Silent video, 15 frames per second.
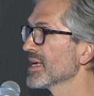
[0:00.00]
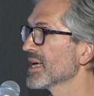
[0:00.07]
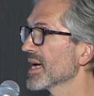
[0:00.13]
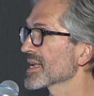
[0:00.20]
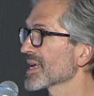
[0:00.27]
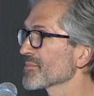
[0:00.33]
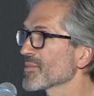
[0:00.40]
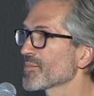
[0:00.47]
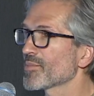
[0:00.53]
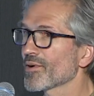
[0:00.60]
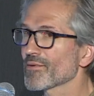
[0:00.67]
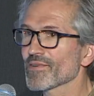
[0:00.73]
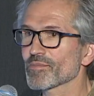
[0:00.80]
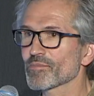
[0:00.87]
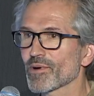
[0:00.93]
And I'm the
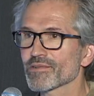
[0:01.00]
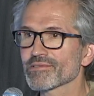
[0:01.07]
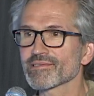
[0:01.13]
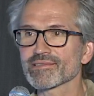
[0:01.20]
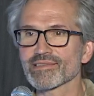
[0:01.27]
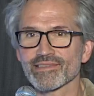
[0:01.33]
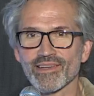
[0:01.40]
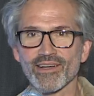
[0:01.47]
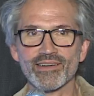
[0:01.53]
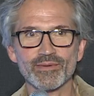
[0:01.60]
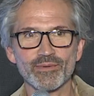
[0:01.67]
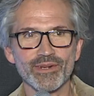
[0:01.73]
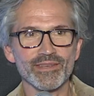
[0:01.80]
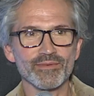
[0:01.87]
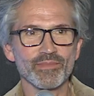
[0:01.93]
perfect person to talk
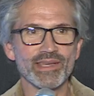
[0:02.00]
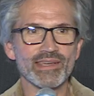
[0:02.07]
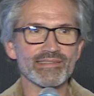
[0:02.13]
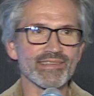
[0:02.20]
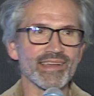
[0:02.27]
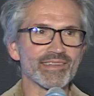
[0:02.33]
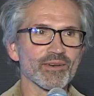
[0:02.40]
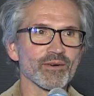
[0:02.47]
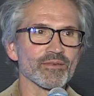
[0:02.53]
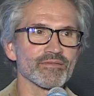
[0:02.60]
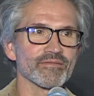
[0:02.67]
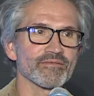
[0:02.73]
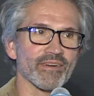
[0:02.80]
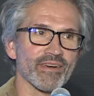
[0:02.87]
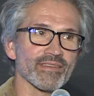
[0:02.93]
about it because I know
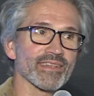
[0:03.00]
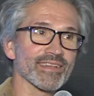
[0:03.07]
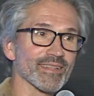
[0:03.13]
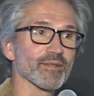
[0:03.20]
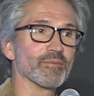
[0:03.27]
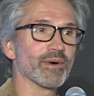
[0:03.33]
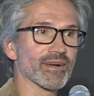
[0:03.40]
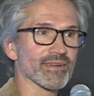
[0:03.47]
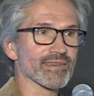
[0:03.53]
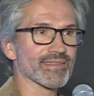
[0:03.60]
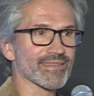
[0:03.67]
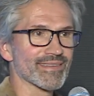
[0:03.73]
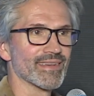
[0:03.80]
very little about it.